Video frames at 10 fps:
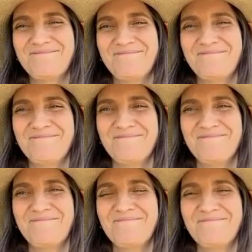
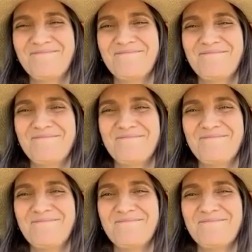
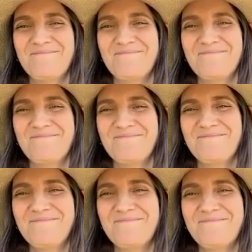
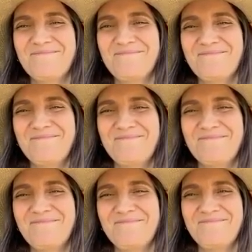
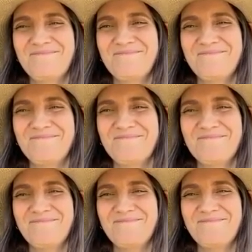
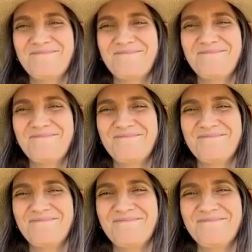
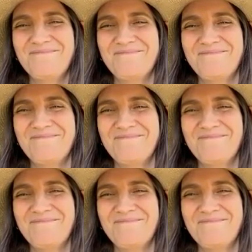
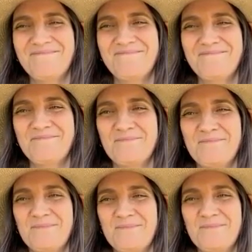
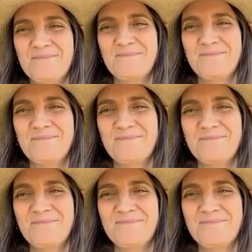The person shown says nothing.